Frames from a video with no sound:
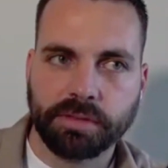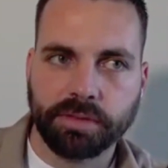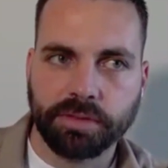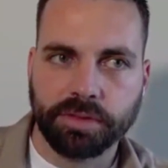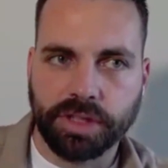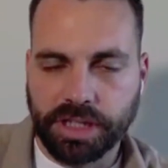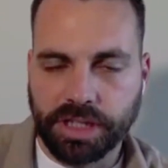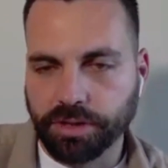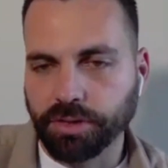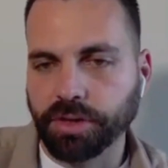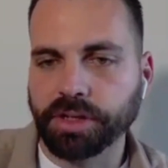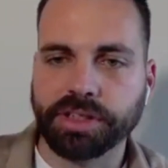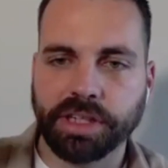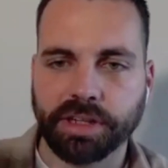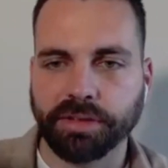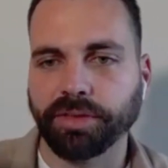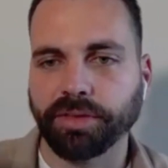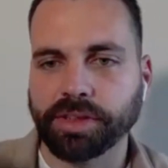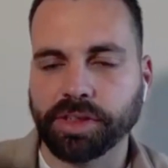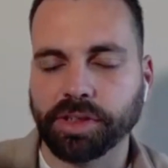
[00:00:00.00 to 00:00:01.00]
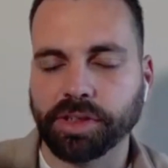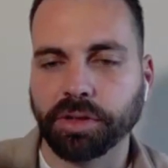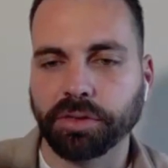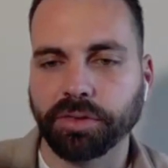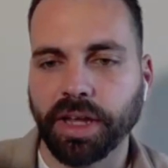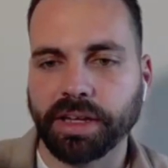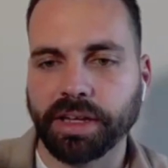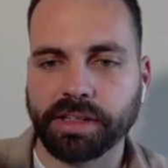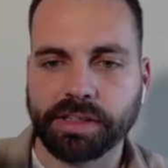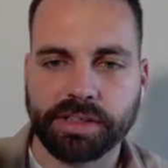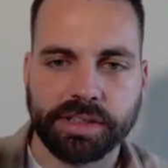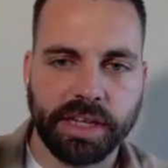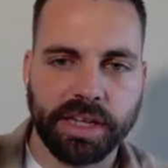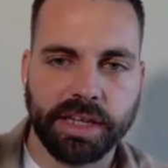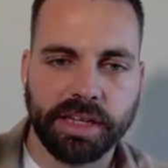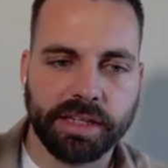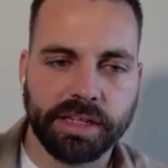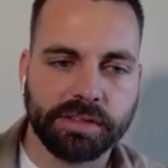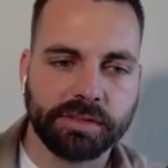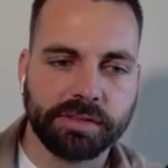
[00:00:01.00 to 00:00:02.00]
decreasing physical
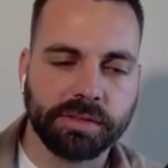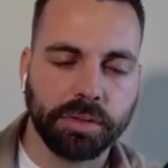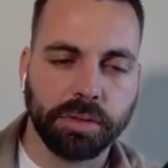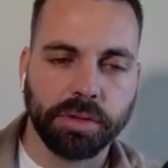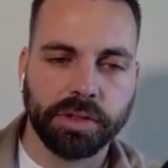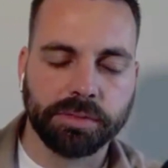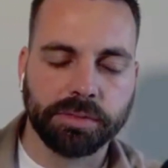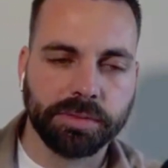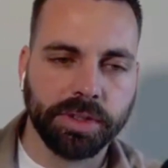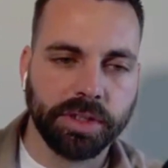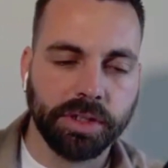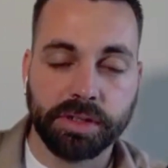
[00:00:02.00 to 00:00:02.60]
vacancy and or